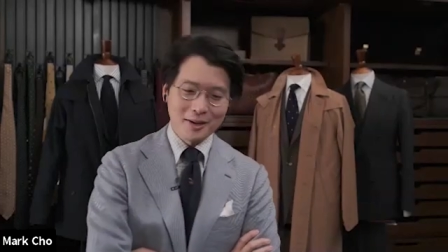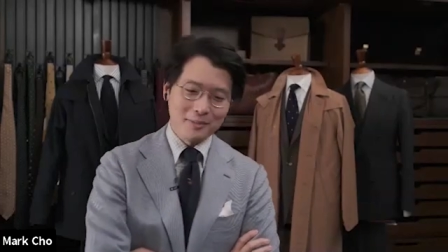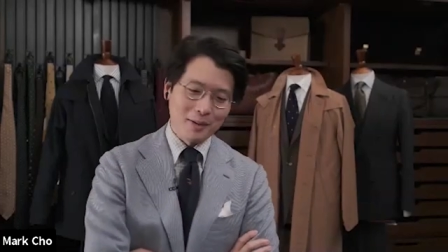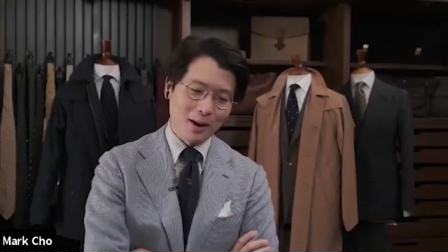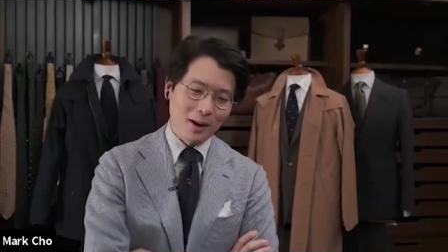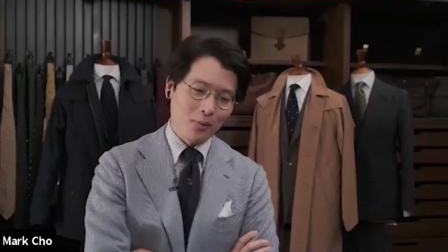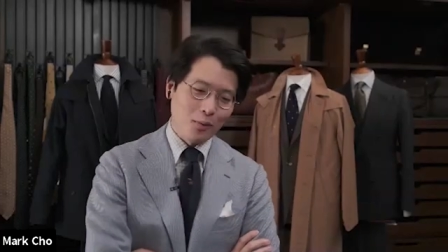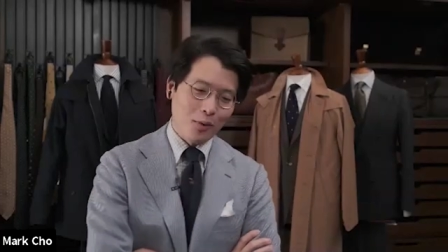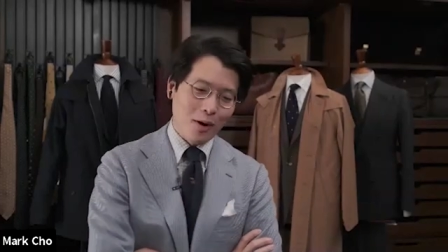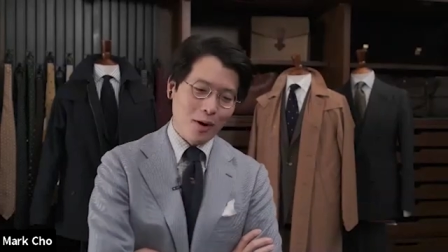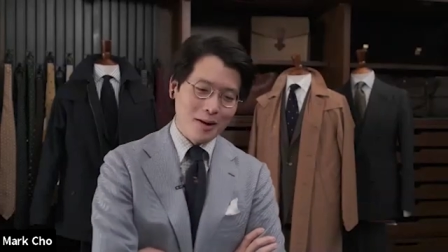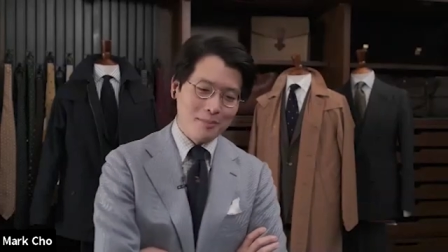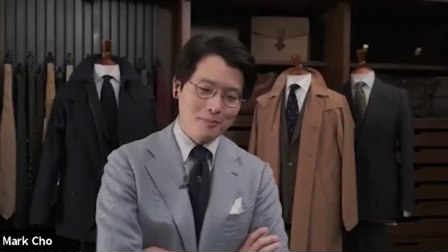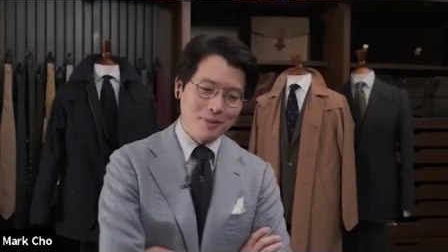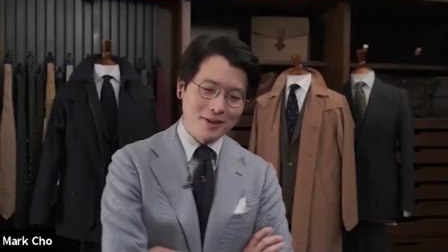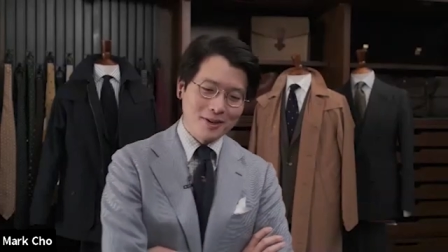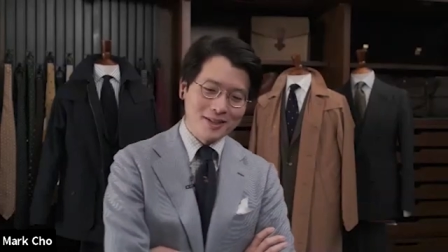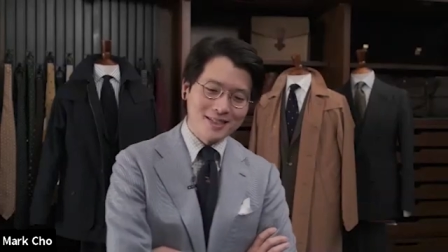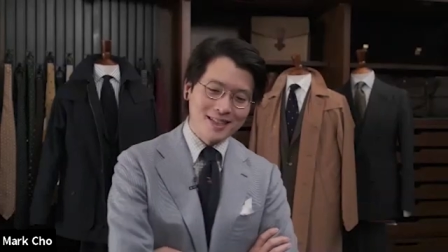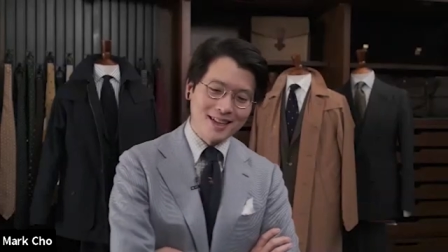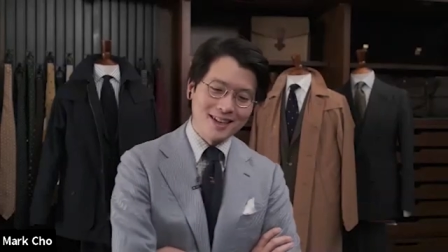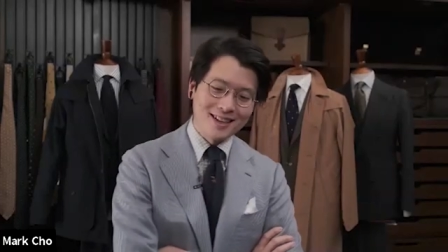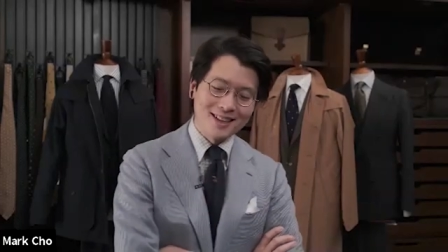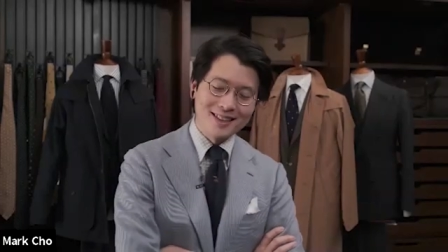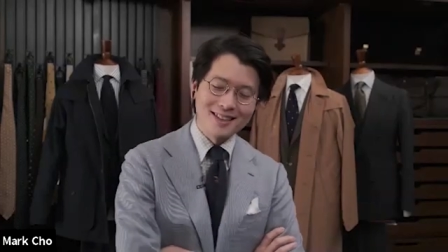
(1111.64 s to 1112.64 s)
about one
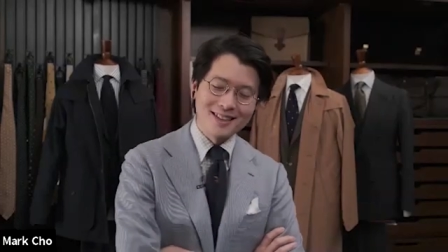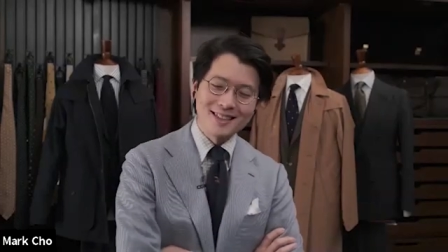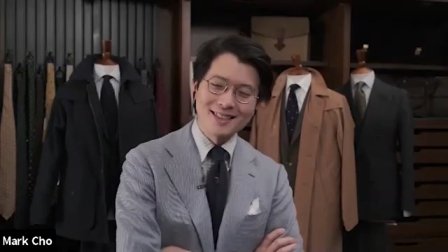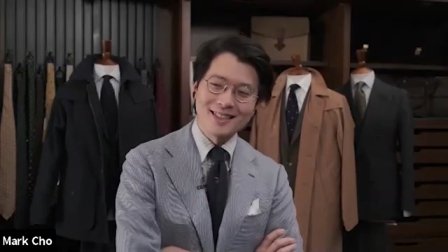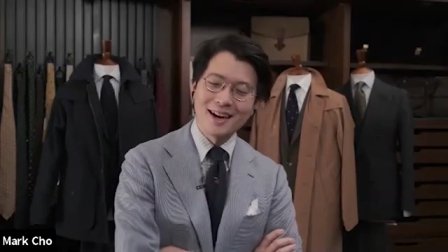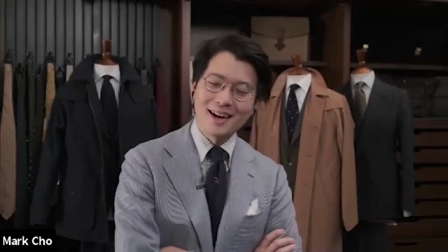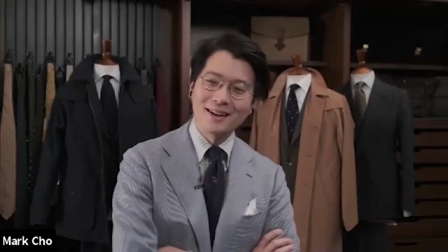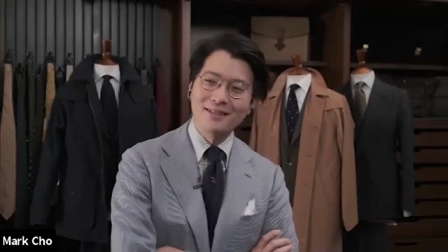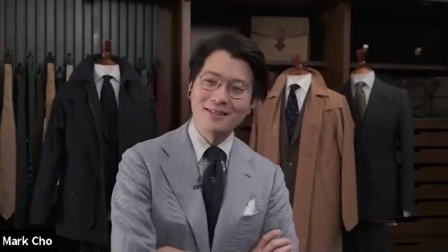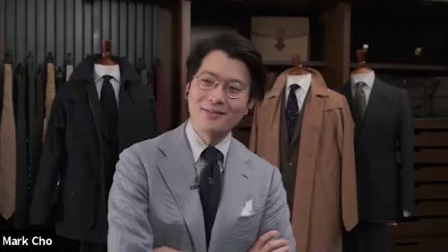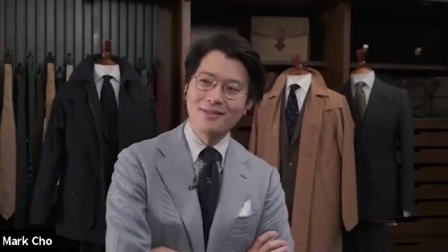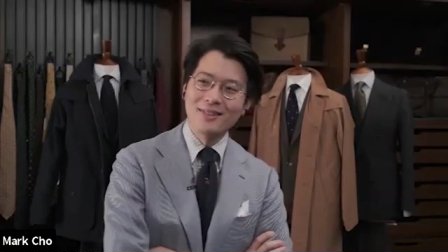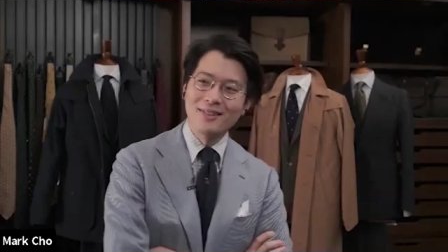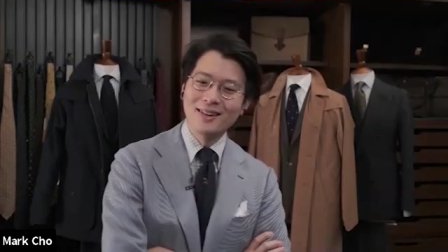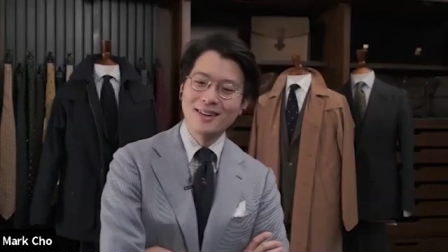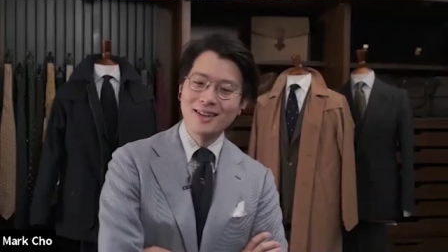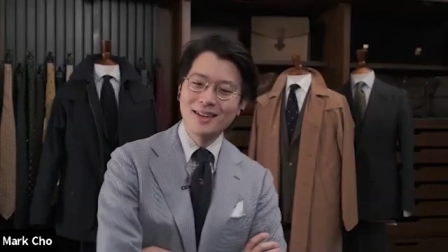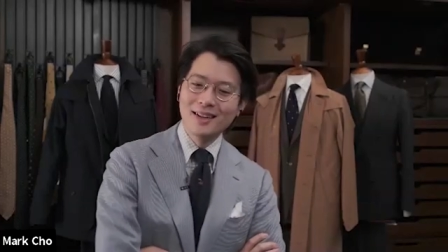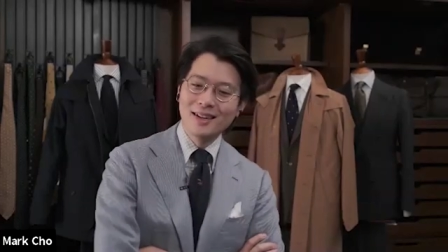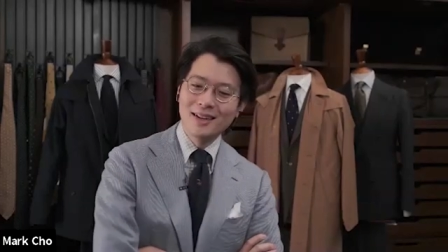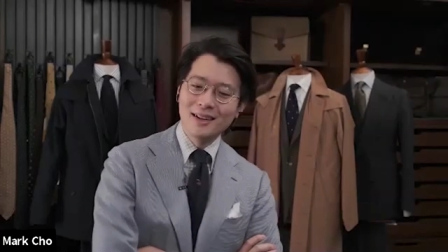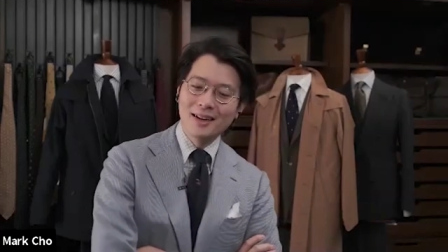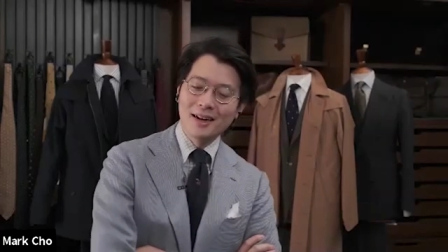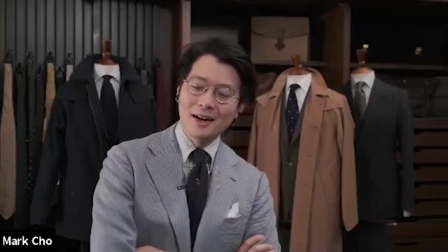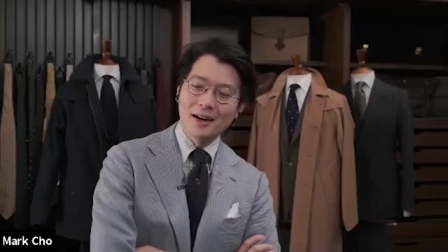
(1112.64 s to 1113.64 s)
percent of the time.
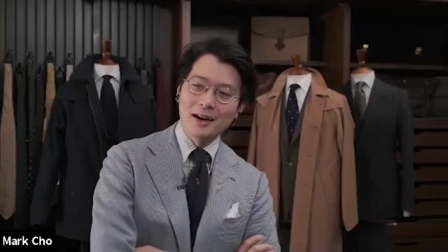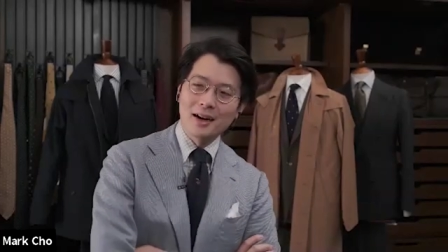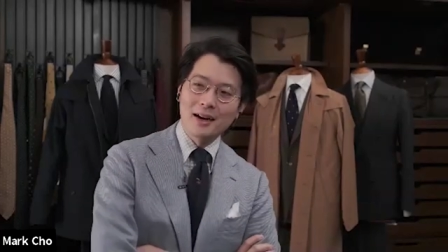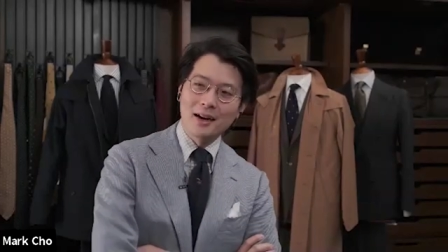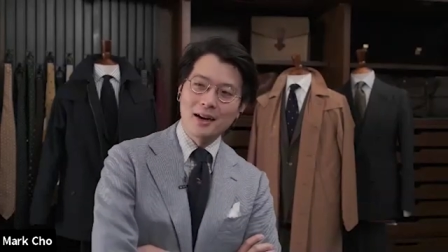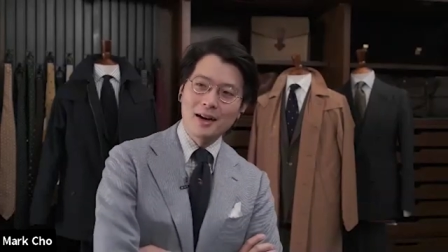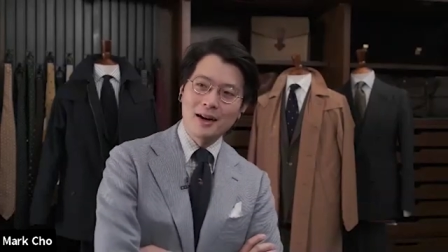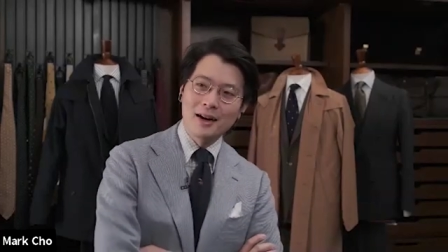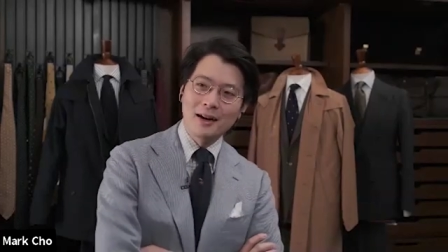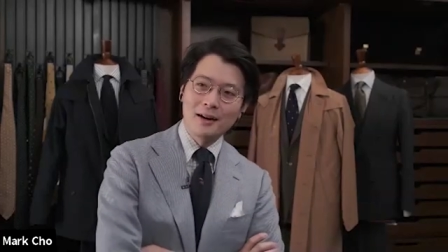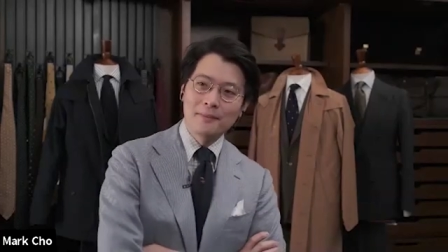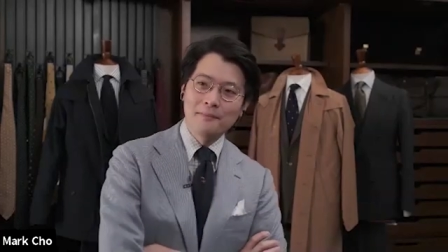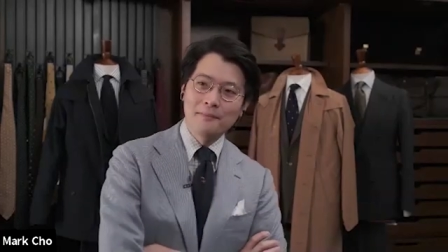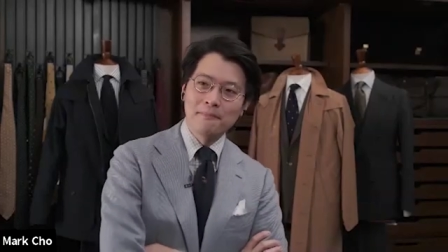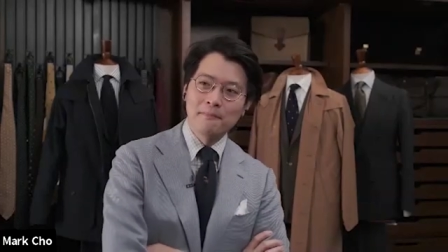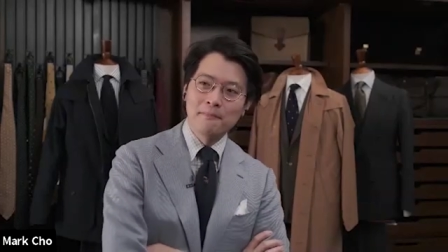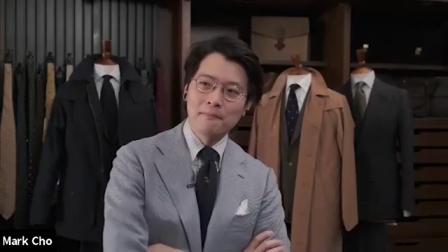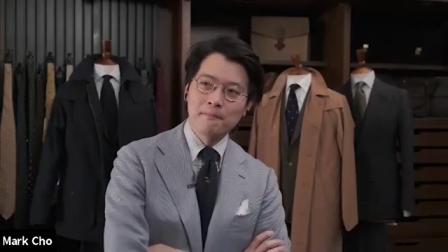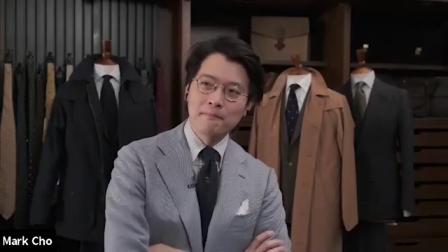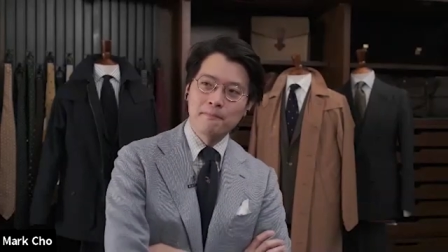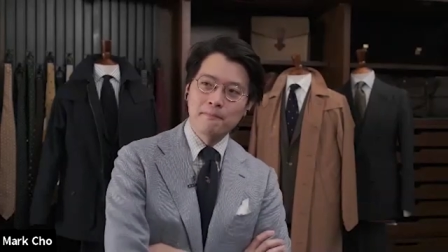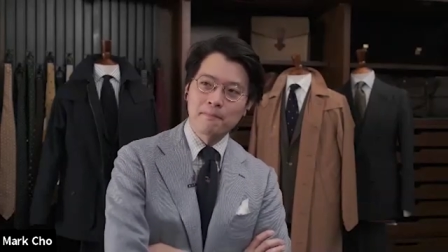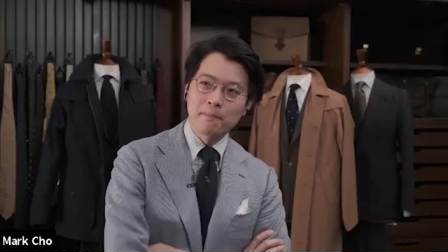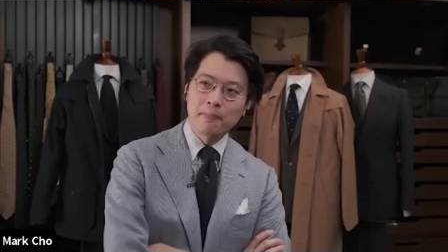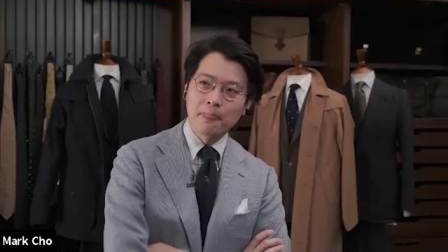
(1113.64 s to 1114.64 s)

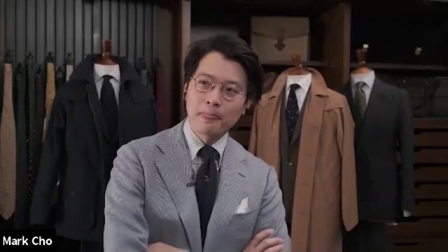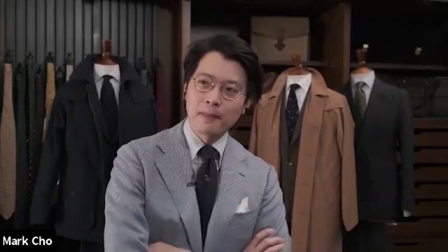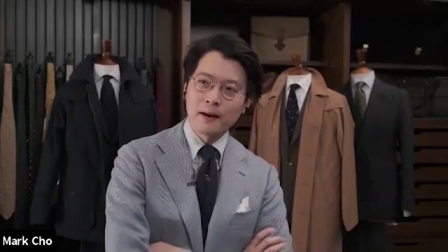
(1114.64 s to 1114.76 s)
Um,